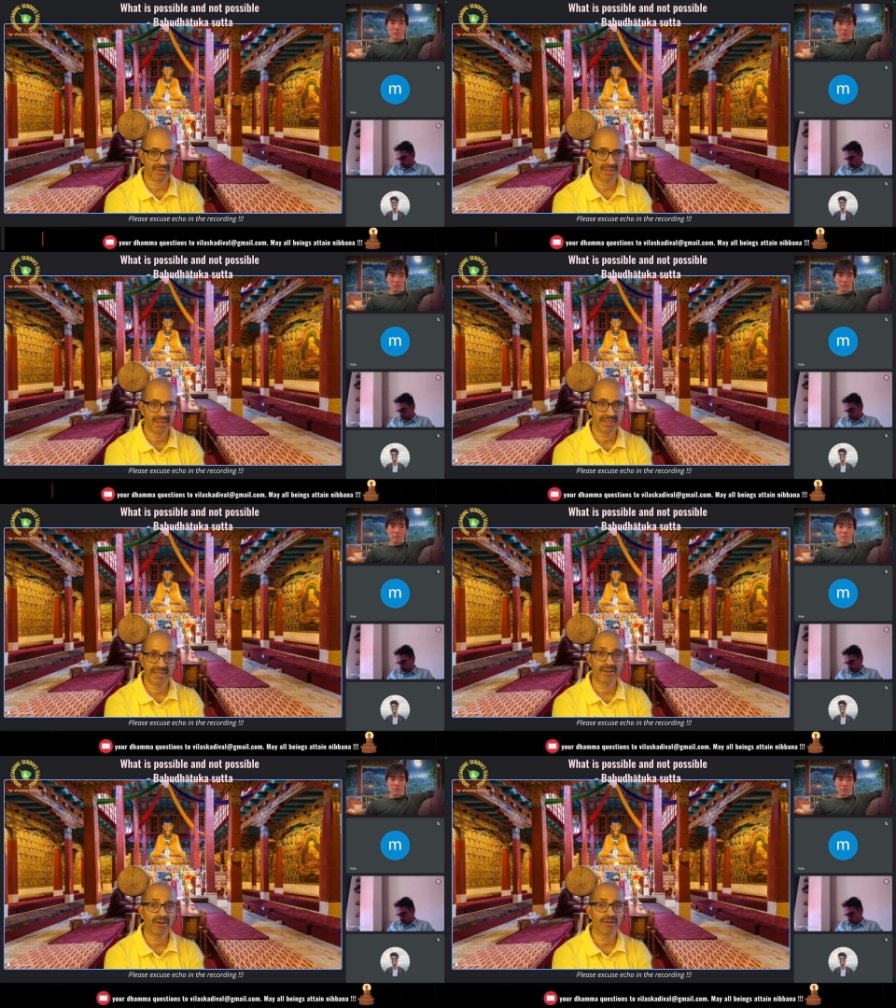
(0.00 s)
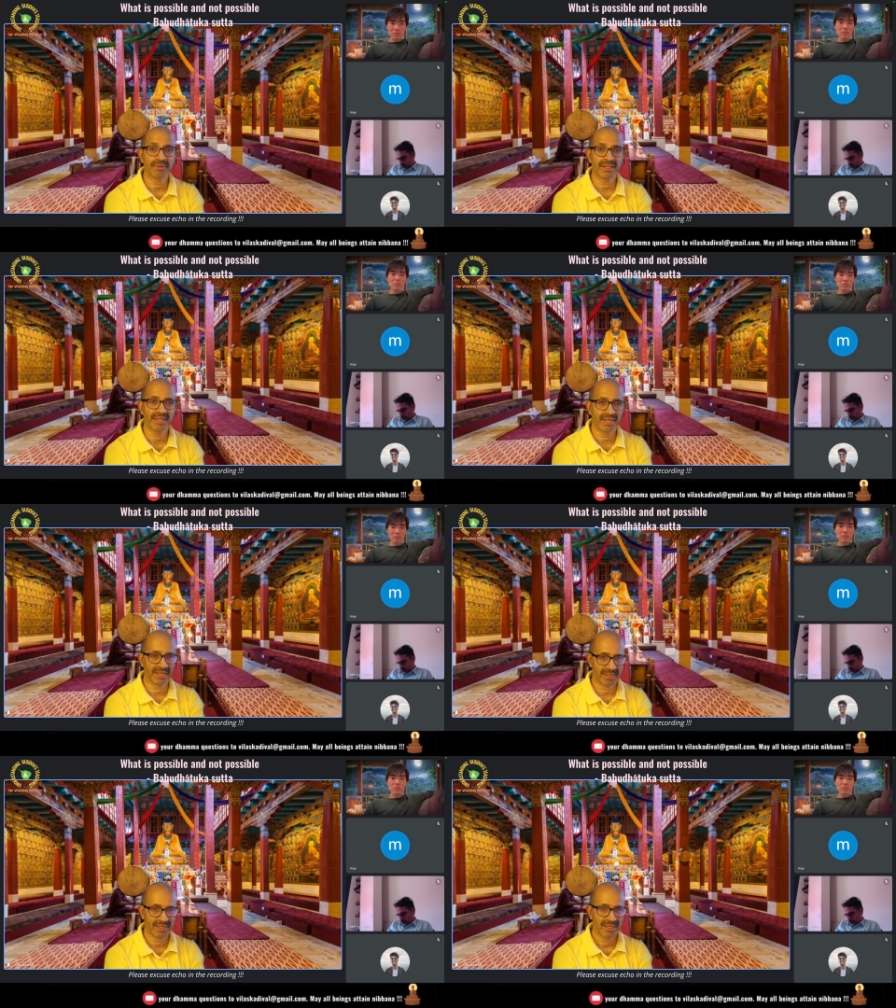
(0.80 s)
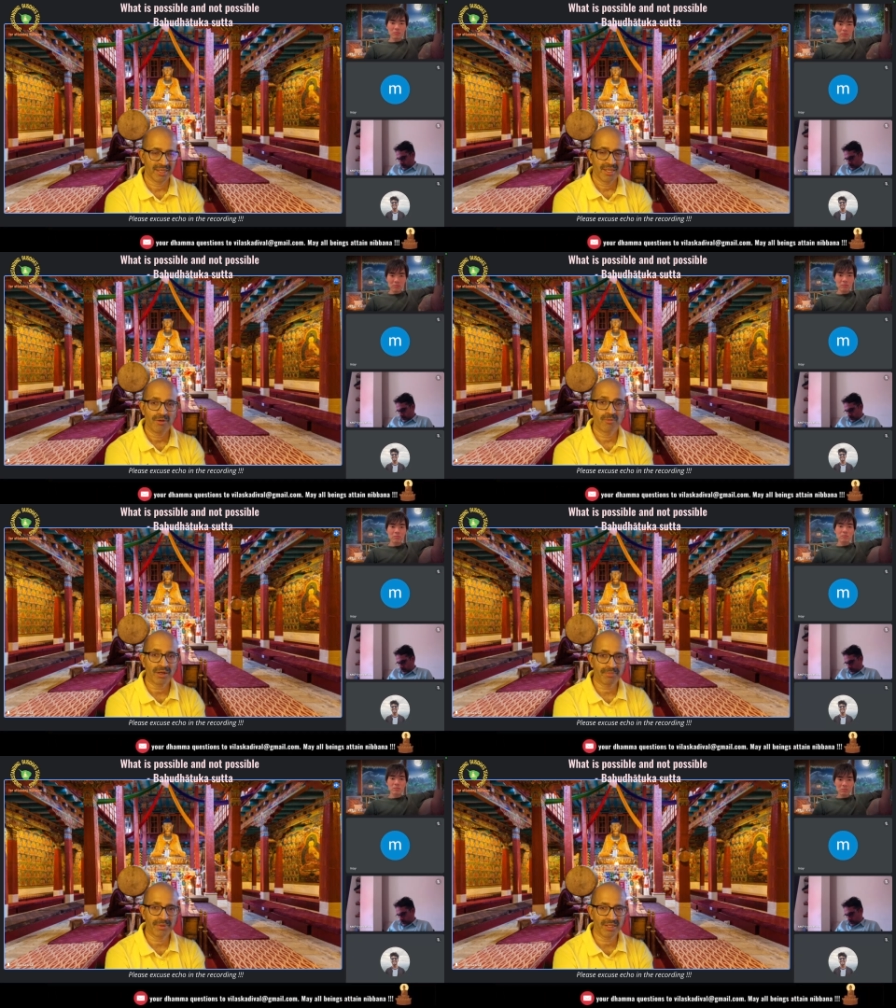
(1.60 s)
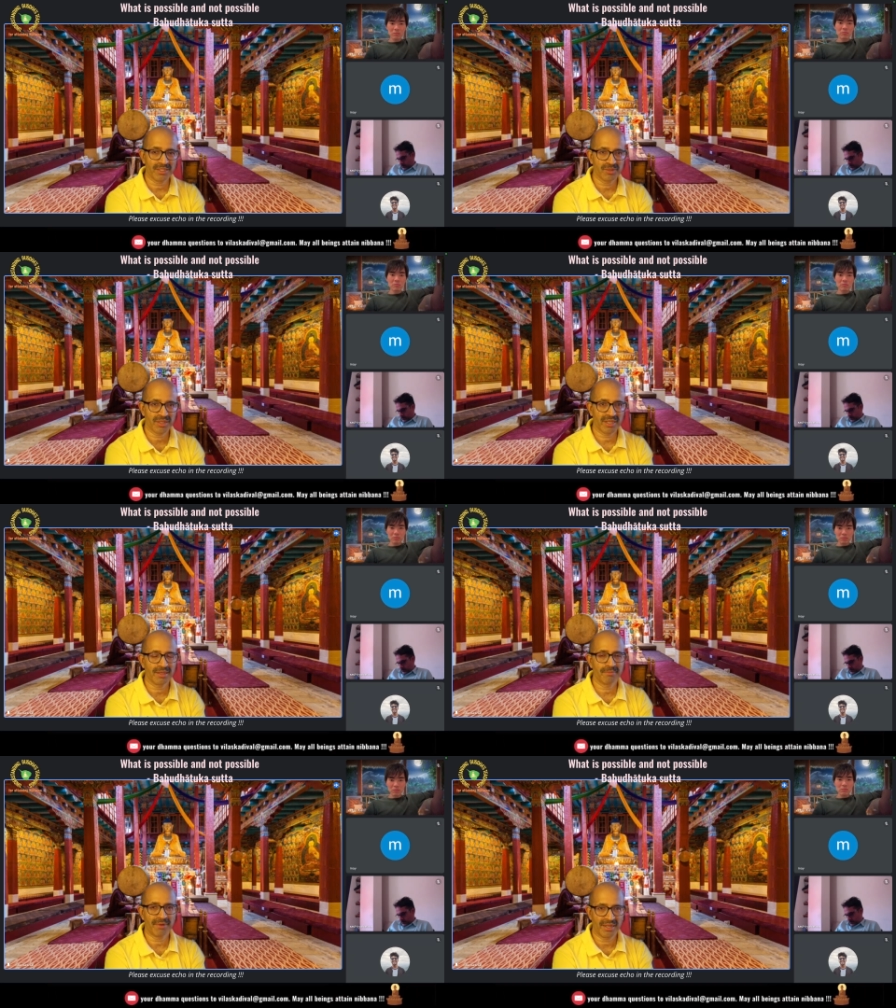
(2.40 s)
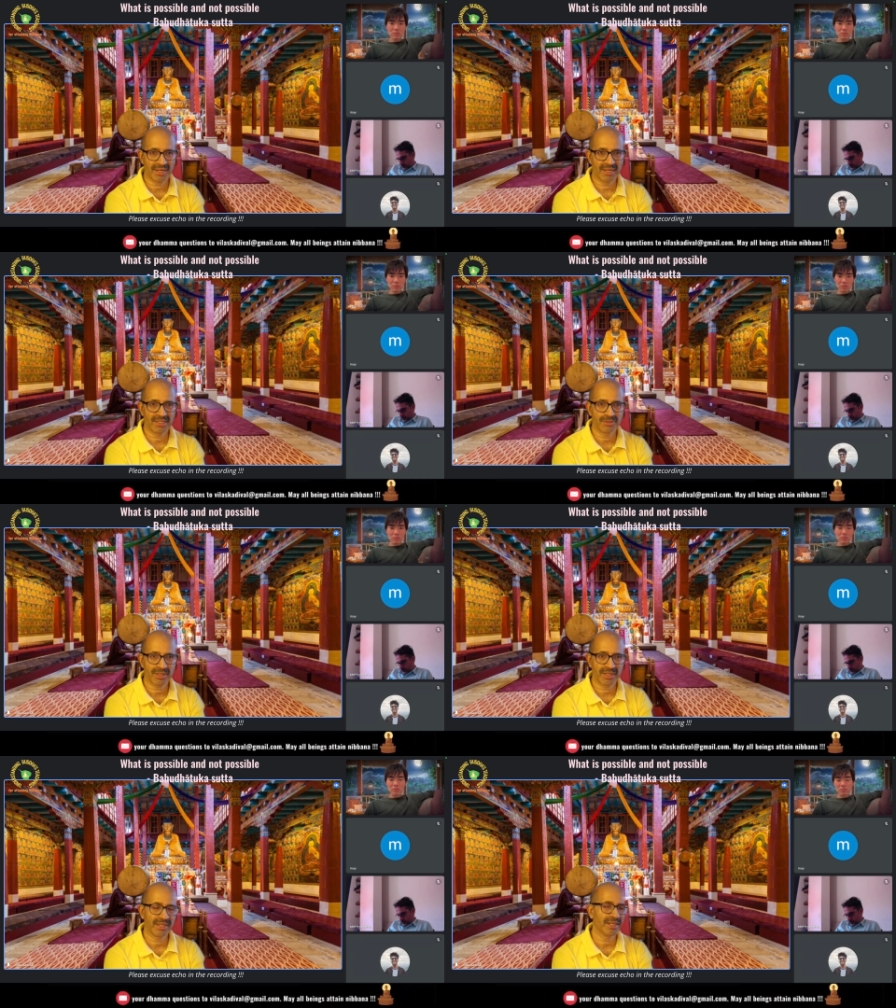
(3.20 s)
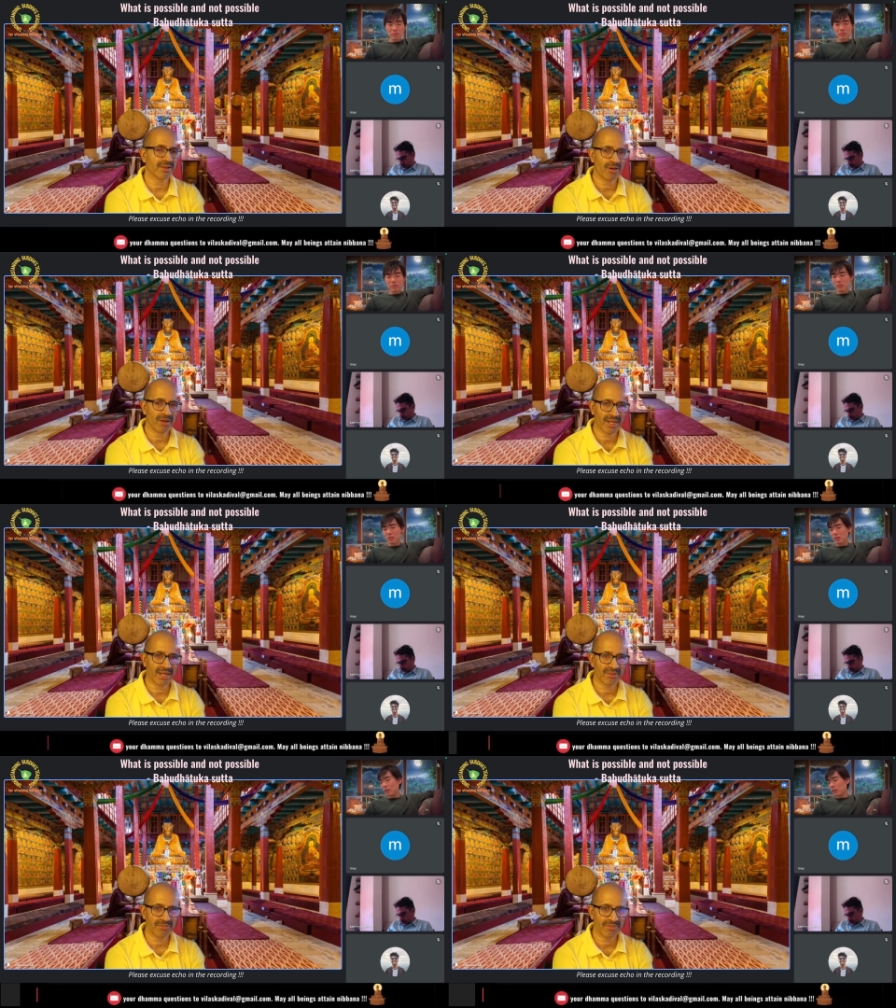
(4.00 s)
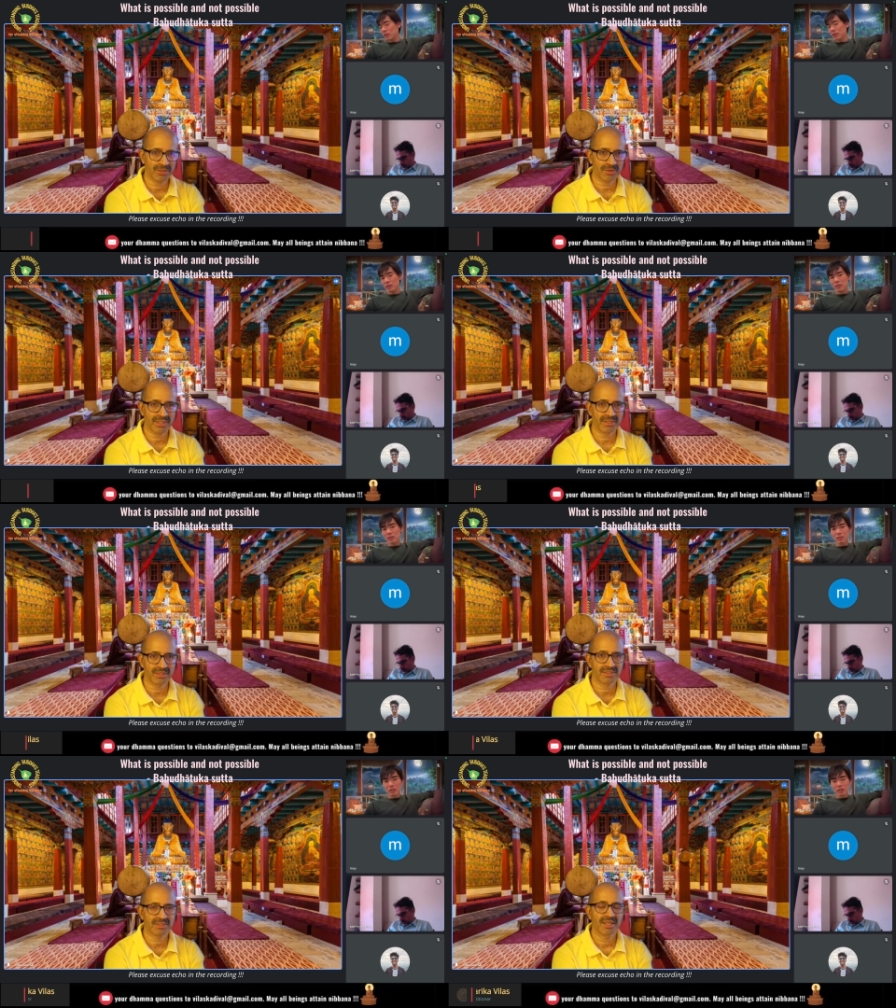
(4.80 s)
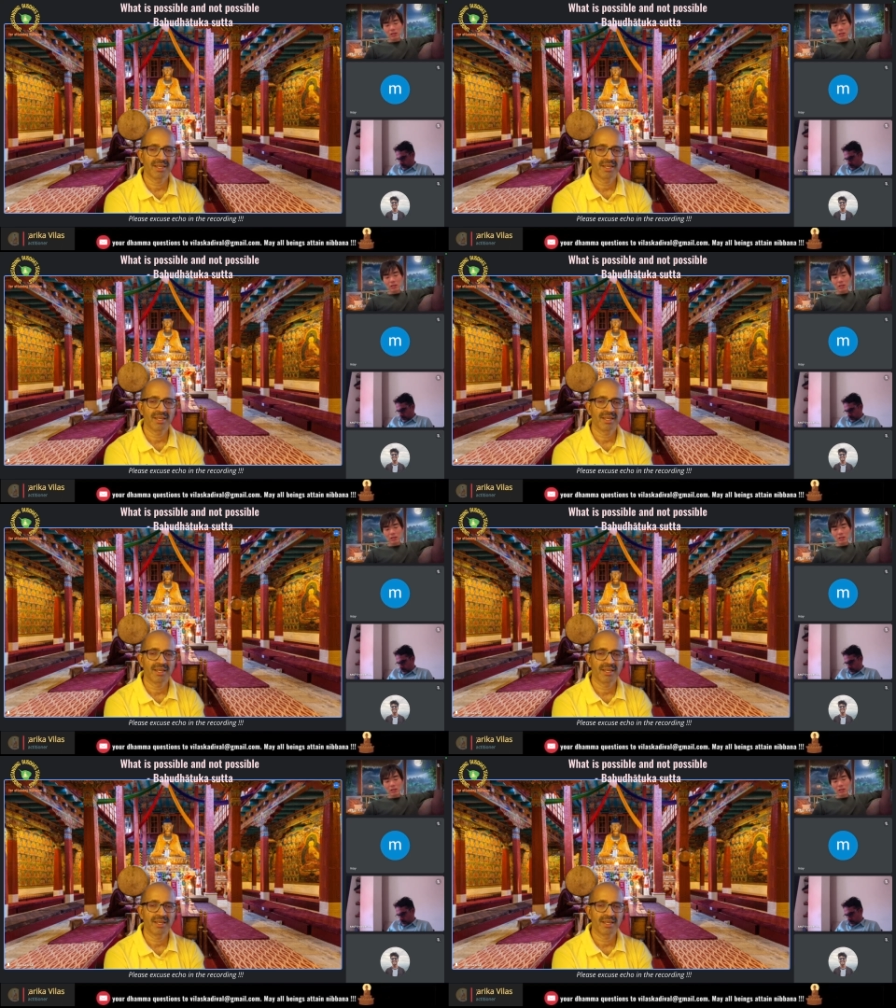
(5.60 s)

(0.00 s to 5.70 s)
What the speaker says: It need not be killing. Verbal injury, mental injury, all kind of injuries,